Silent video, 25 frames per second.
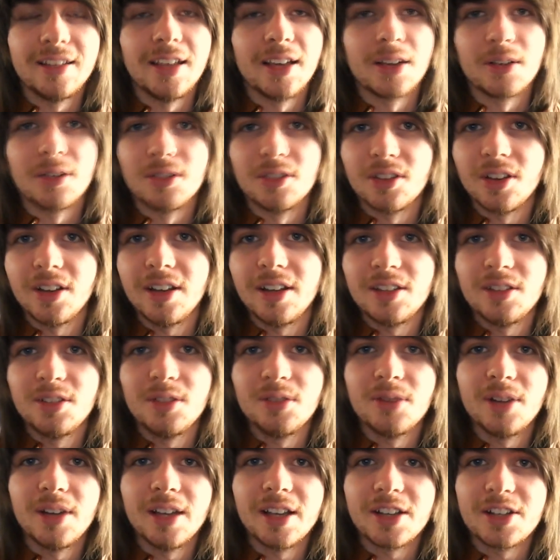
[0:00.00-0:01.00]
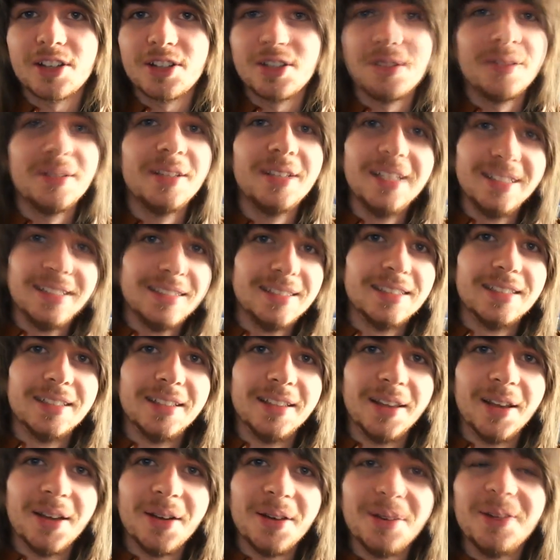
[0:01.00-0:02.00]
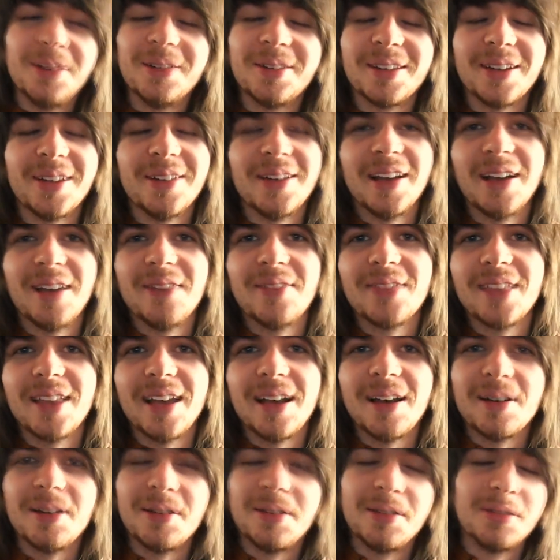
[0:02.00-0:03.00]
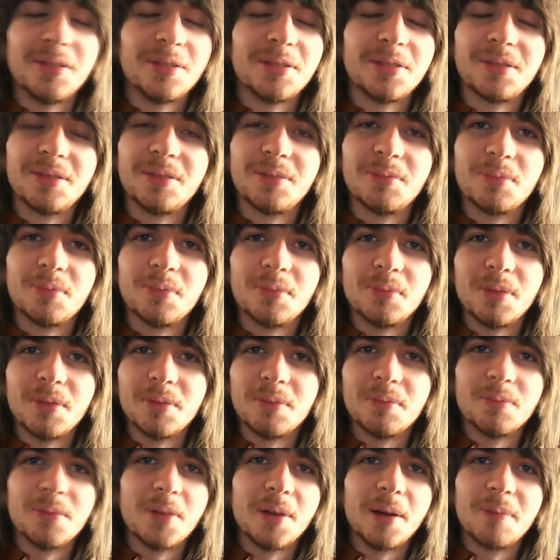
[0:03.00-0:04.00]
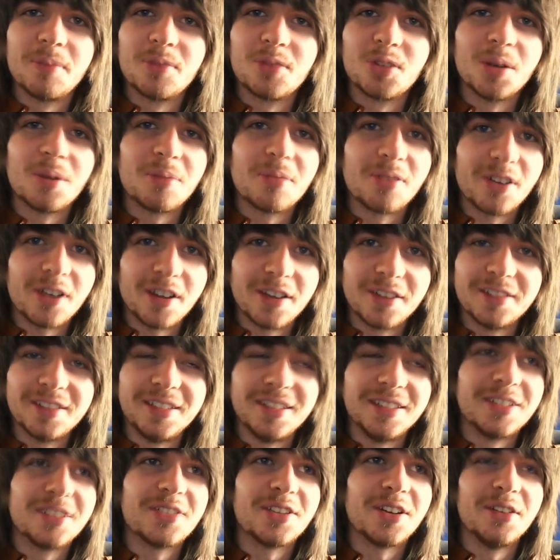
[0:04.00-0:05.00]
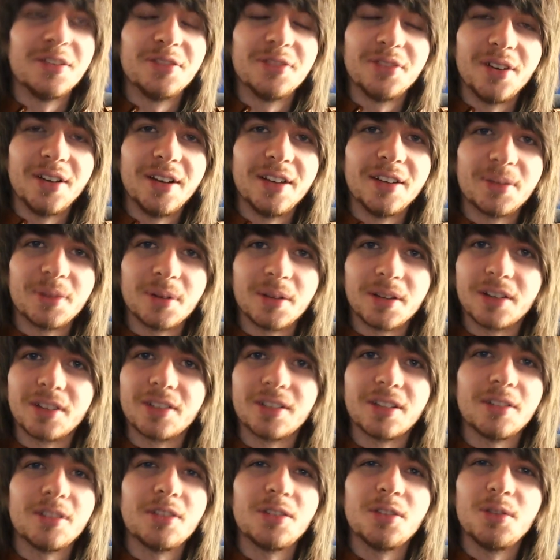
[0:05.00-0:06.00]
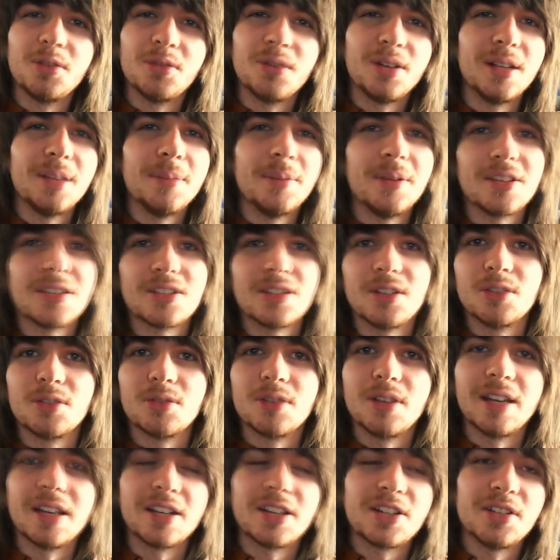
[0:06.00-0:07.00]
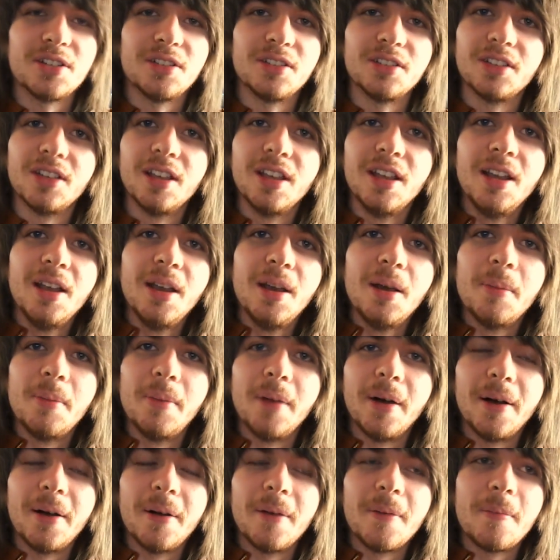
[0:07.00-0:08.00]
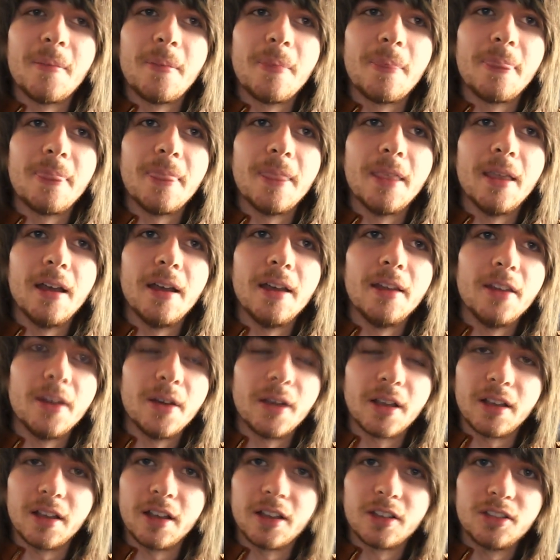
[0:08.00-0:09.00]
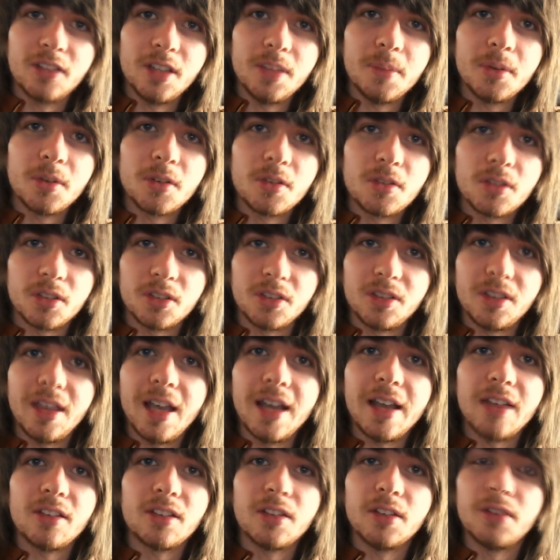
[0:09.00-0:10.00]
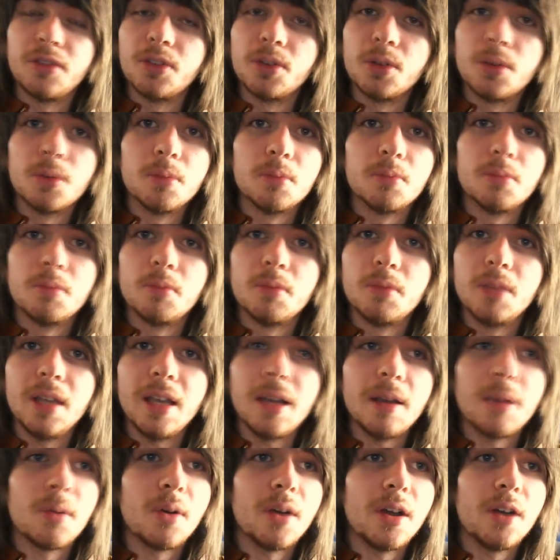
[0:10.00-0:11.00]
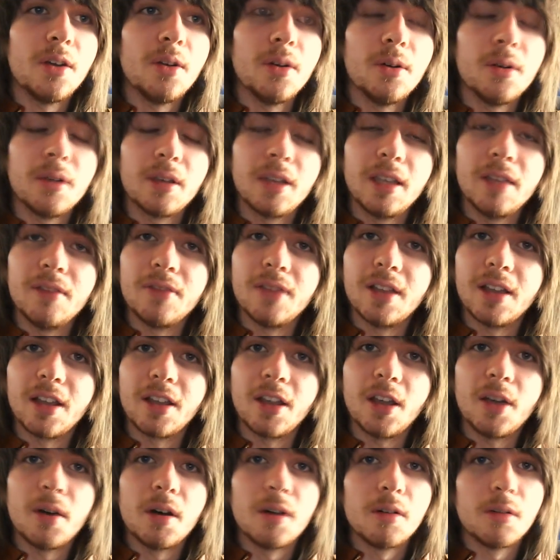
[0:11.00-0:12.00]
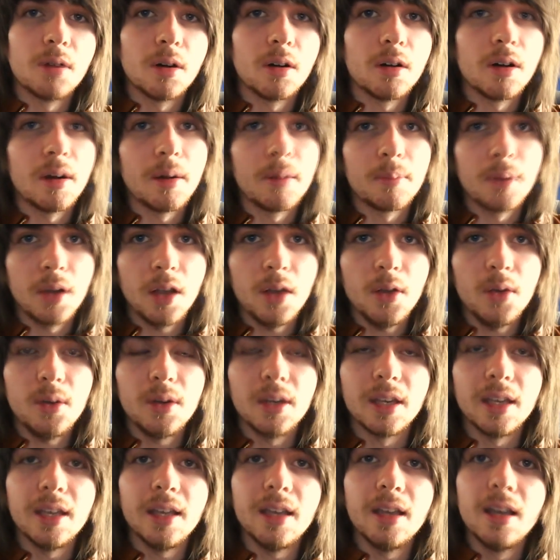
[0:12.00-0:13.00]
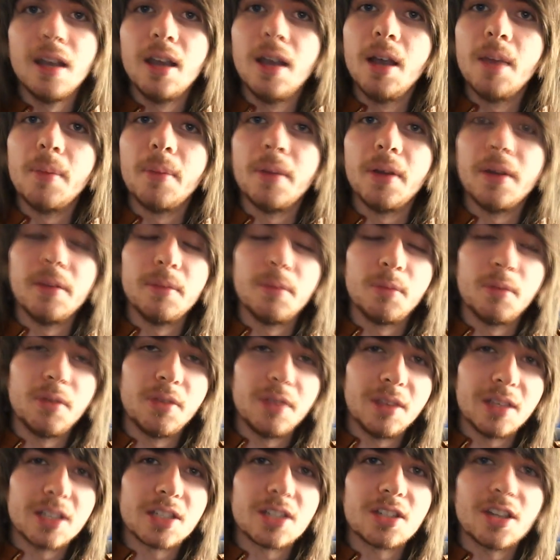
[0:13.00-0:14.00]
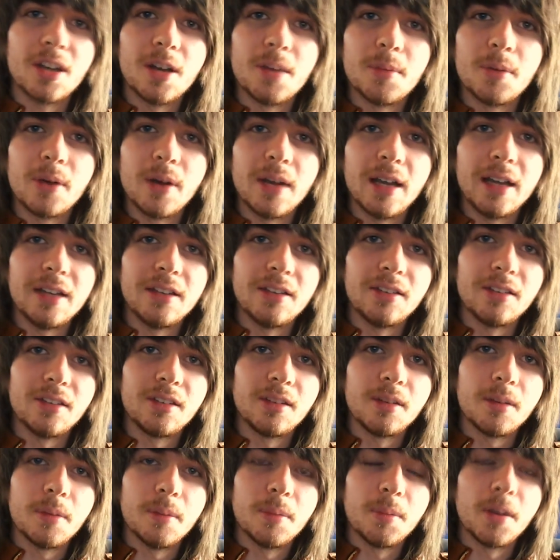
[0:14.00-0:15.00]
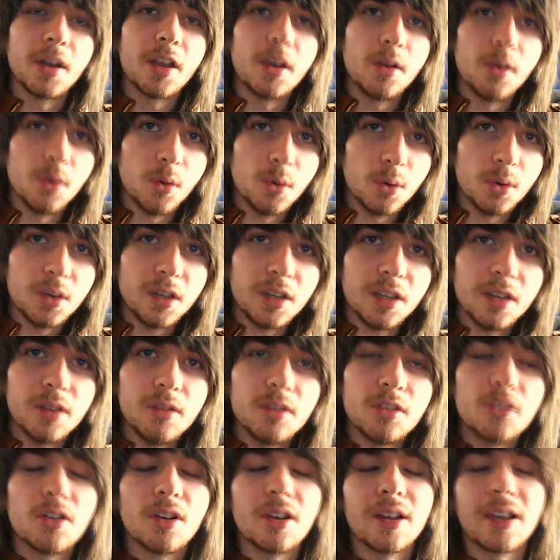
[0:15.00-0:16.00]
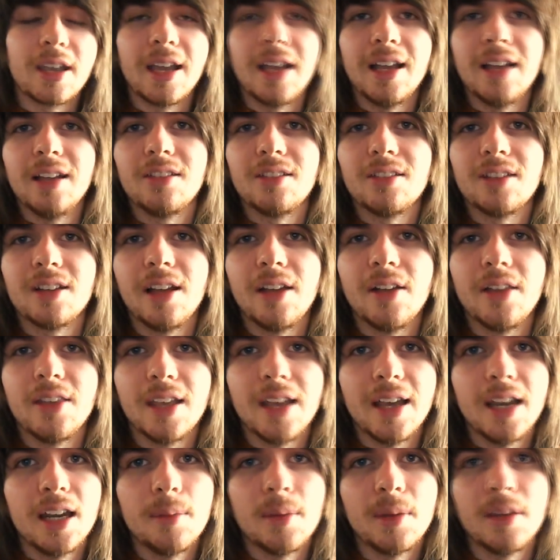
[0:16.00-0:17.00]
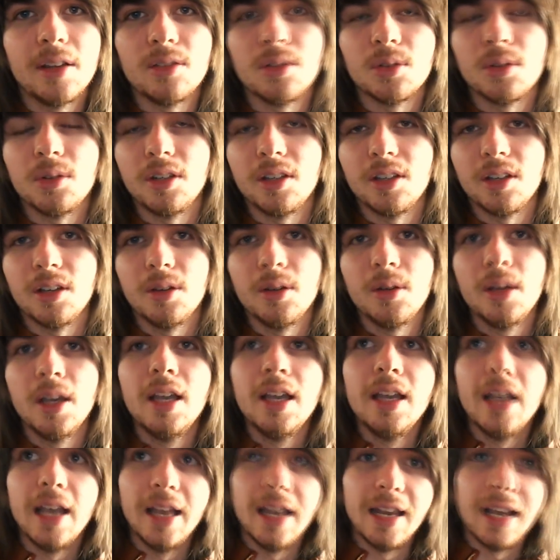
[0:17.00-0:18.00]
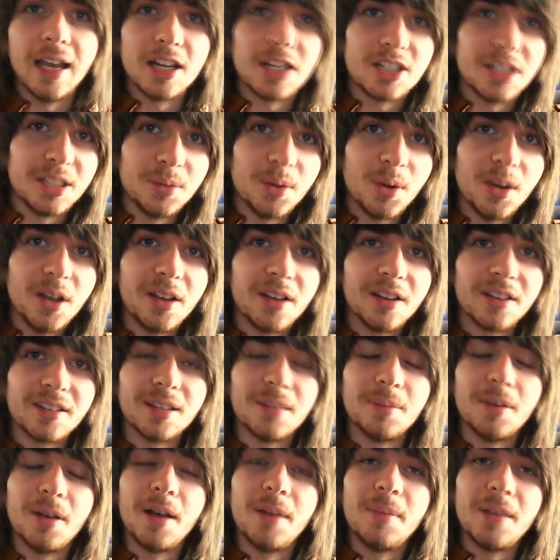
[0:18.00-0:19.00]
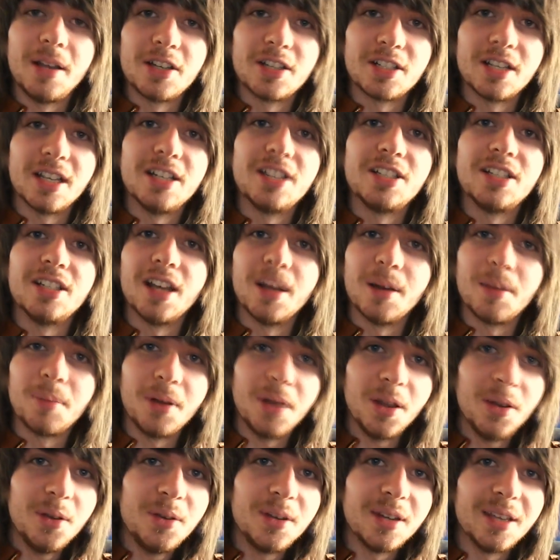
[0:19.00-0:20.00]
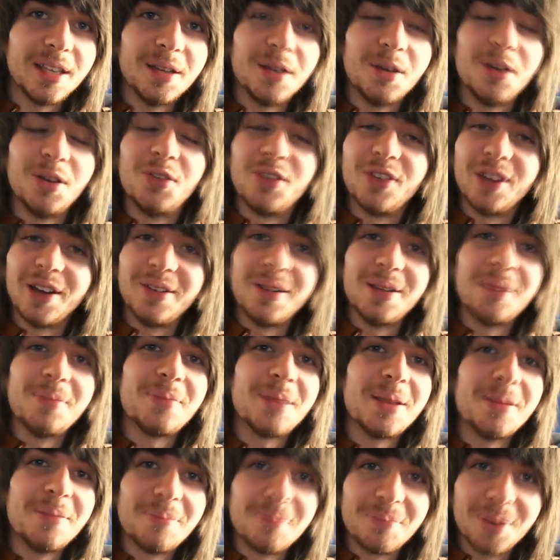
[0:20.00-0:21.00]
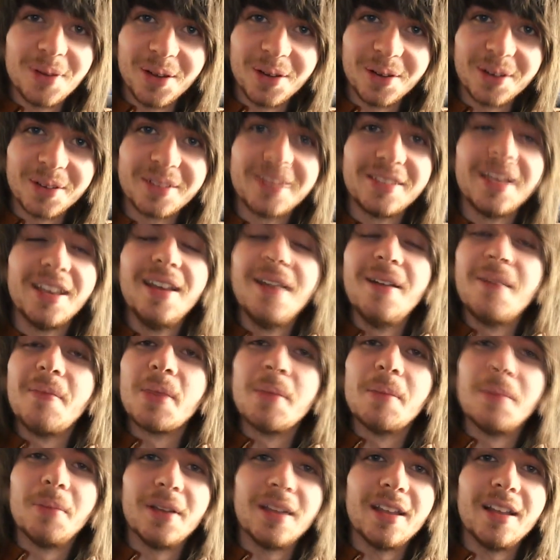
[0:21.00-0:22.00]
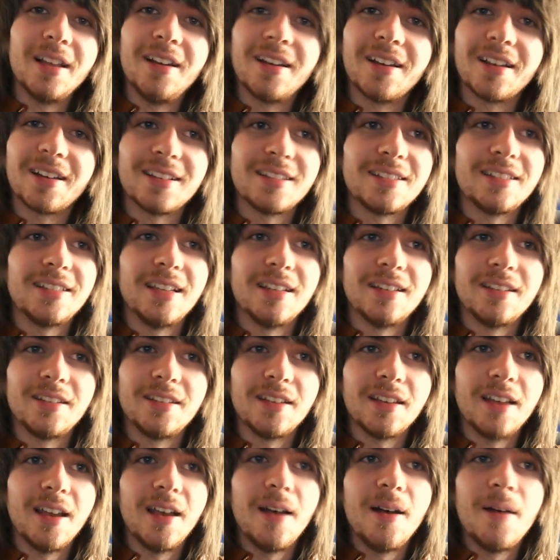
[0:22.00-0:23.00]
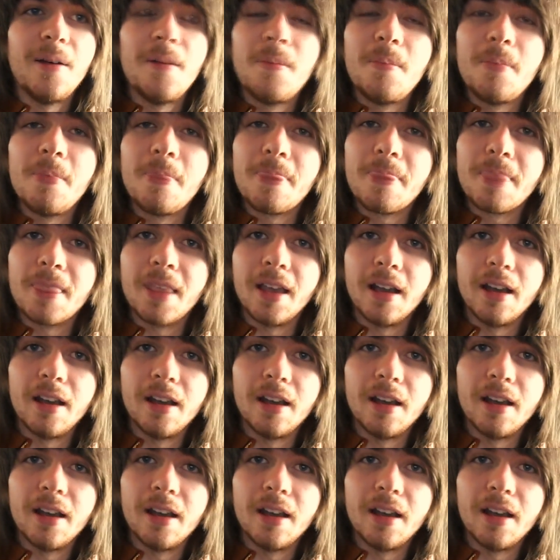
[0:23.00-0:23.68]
Attack on Titan reaction. No, I don't have that. It was my top priority to try and find one, because I do really miss those reactions. But no, I stumbled across that, so I thought, yeah, why not give that a go? I'll upload it, but with this time I'll add my own audio to try and cancel out the anime's audio, and it actually worked. I managed to actually upload it without it being blocked. But yeah, like I said, I'm